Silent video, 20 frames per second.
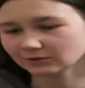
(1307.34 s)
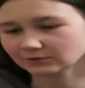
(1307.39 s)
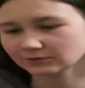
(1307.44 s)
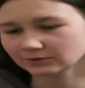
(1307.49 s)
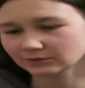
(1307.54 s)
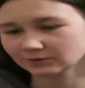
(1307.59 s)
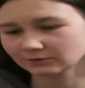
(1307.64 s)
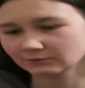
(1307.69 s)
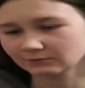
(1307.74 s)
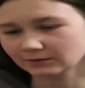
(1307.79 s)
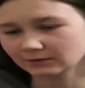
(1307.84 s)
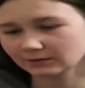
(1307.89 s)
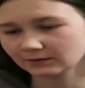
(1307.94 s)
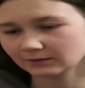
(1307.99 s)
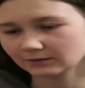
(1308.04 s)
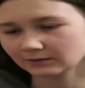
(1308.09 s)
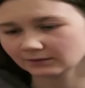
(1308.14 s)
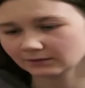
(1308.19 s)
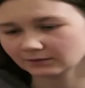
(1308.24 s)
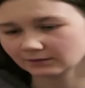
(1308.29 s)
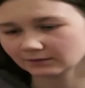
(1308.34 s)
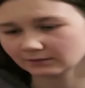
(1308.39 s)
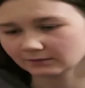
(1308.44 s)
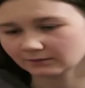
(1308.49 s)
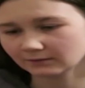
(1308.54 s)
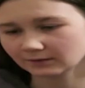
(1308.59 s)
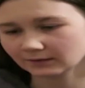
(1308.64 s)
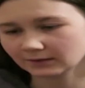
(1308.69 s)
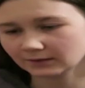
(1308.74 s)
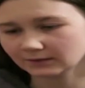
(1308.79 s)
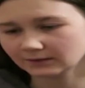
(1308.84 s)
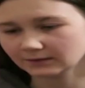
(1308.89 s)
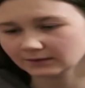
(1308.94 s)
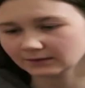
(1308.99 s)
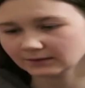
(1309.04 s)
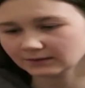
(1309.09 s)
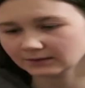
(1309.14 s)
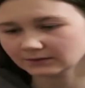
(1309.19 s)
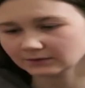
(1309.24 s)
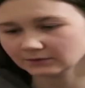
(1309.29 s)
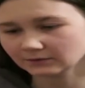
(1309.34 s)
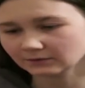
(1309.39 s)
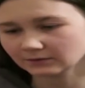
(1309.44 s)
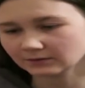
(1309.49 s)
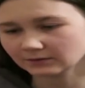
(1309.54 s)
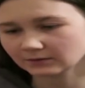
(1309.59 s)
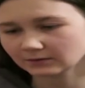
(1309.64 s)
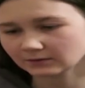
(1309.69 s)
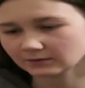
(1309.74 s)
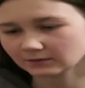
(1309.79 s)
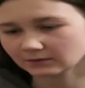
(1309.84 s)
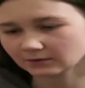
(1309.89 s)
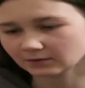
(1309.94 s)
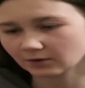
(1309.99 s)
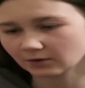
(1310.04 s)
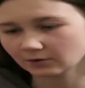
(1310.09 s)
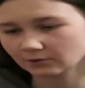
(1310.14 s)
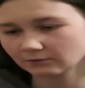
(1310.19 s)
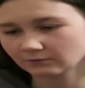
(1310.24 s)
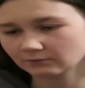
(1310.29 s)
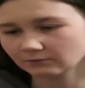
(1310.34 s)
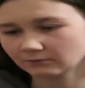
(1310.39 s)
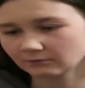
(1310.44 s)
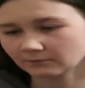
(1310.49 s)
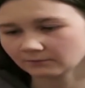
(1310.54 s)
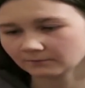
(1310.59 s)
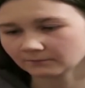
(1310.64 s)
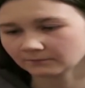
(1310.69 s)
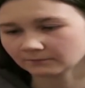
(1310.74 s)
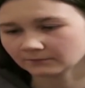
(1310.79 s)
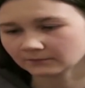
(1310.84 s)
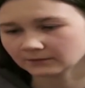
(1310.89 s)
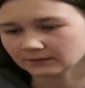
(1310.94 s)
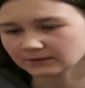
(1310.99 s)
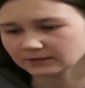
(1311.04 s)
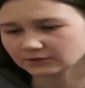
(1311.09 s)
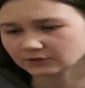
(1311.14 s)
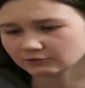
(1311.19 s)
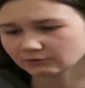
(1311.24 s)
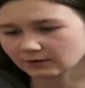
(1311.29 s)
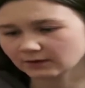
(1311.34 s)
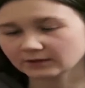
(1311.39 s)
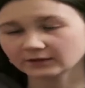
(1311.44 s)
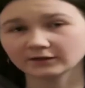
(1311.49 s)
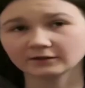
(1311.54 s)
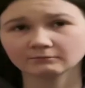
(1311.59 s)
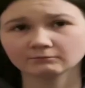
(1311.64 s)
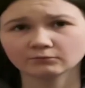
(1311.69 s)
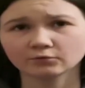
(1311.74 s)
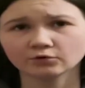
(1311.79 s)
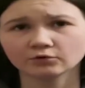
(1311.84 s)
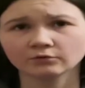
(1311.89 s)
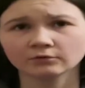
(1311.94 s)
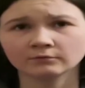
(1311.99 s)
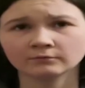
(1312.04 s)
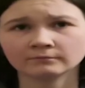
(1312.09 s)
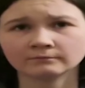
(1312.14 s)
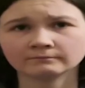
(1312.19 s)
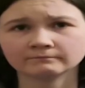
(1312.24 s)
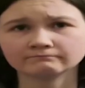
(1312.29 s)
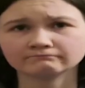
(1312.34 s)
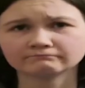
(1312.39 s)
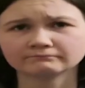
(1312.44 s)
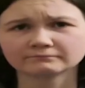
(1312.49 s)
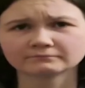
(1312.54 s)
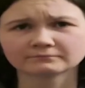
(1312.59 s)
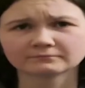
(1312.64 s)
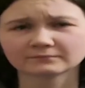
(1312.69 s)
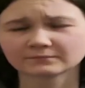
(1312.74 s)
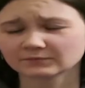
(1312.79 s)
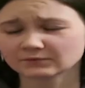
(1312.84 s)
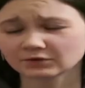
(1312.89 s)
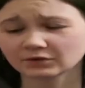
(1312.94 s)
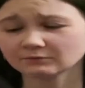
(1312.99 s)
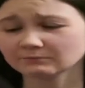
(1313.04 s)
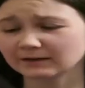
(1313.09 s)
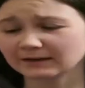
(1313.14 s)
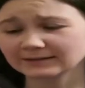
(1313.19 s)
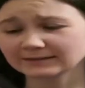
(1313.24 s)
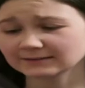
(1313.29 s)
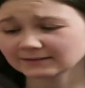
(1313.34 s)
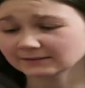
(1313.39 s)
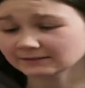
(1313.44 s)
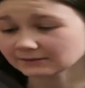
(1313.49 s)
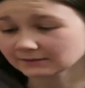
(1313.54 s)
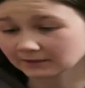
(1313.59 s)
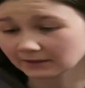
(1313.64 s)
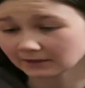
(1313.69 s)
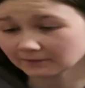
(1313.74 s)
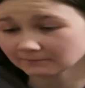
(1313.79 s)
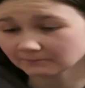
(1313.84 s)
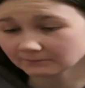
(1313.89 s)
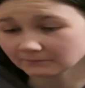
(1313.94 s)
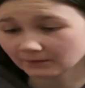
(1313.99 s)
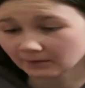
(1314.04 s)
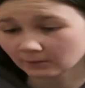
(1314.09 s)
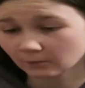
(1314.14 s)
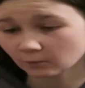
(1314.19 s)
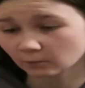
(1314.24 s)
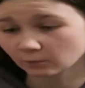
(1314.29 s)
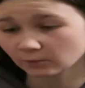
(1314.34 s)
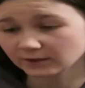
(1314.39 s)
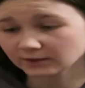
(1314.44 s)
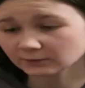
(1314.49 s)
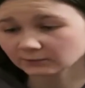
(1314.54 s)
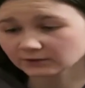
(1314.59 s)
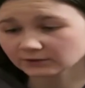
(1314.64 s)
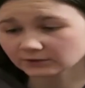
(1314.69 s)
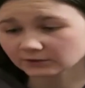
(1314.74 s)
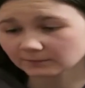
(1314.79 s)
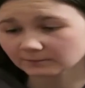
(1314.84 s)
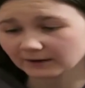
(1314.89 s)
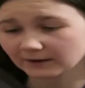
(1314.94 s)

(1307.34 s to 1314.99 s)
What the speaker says: to. He needs to go. He's sweating even more. Don't make sense, okay? When he went to the